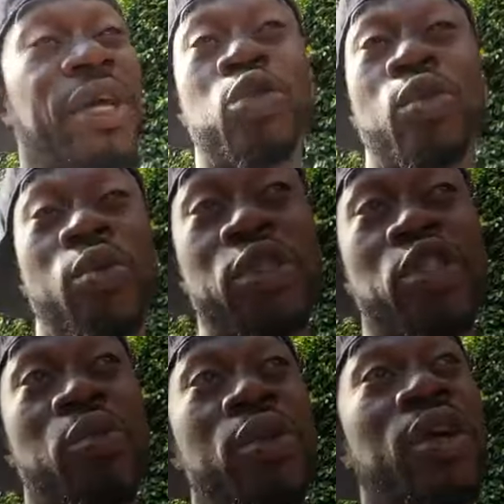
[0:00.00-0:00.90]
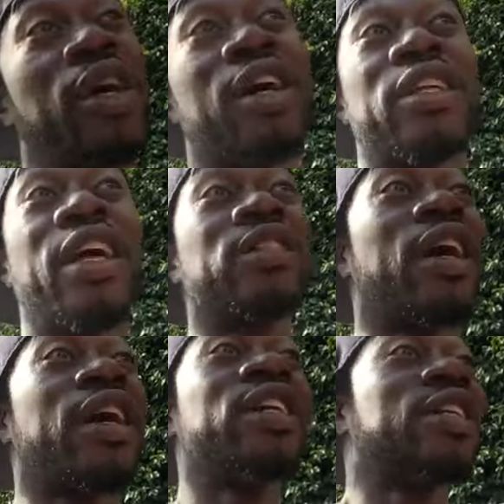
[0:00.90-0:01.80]
That's what we supposed.
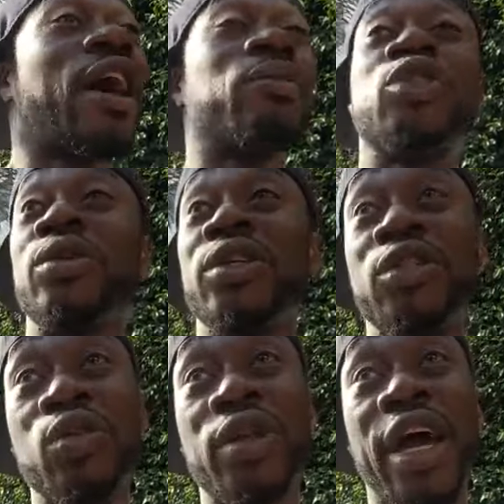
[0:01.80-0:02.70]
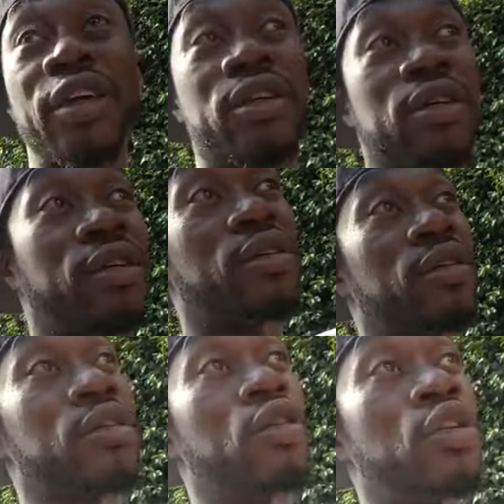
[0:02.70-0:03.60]
I need the opportunity to do that.
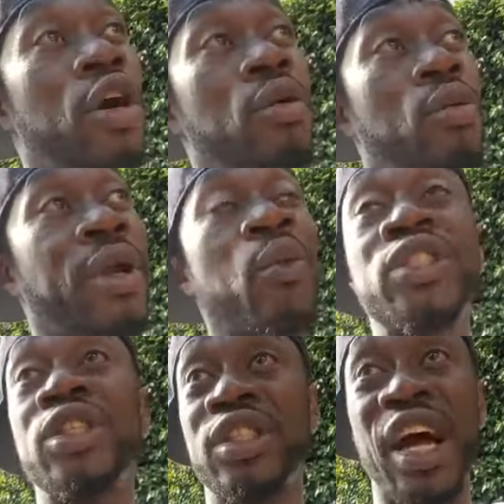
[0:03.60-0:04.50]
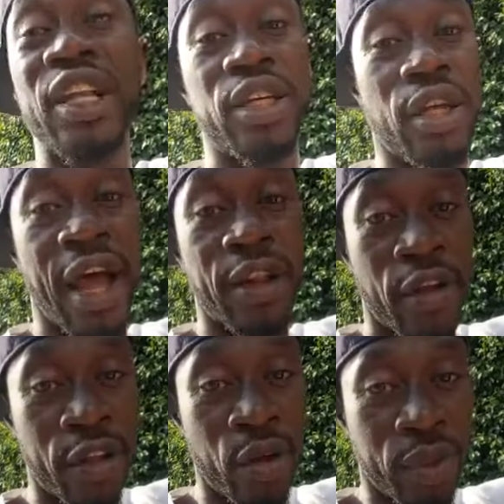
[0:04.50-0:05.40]
You know, when I went to Thailand, I
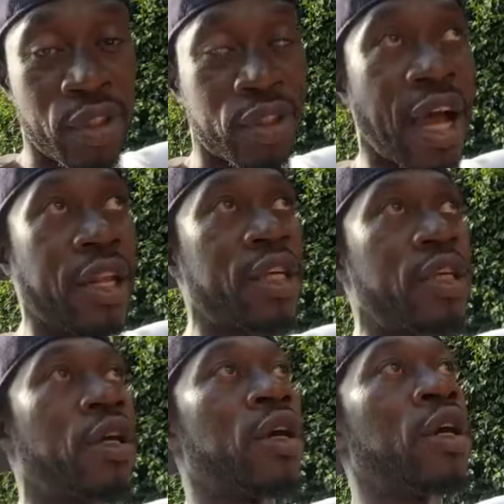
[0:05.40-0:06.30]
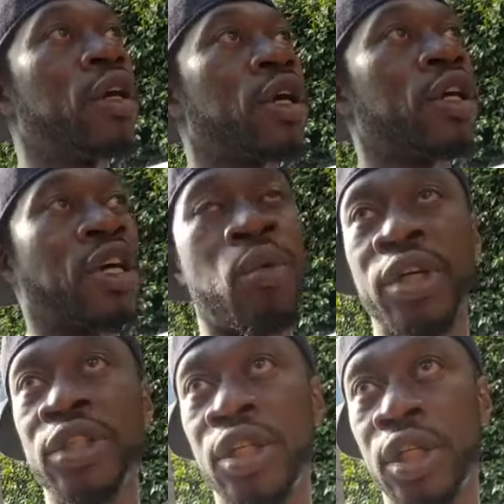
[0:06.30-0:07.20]
literally went to Thailand because I
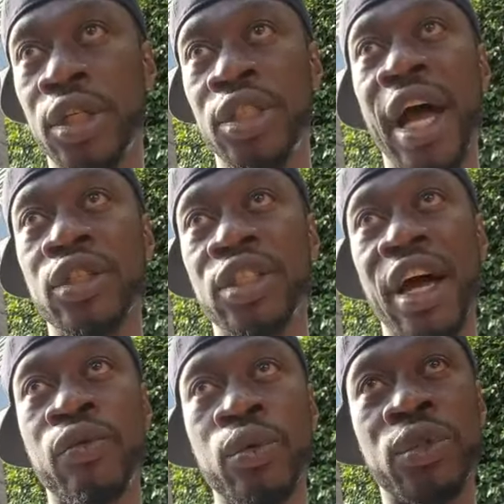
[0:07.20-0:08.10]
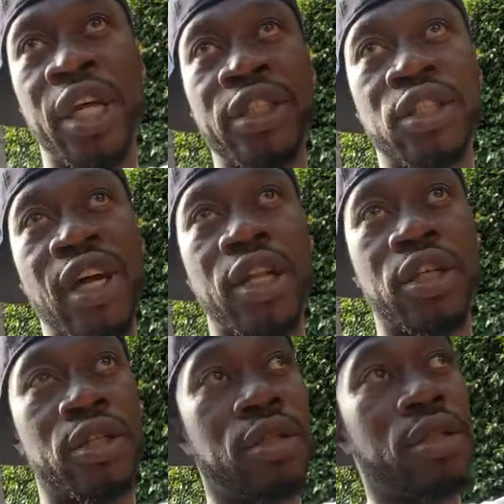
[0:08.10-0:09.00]
wanted to see how Thai food tastes in Thailand.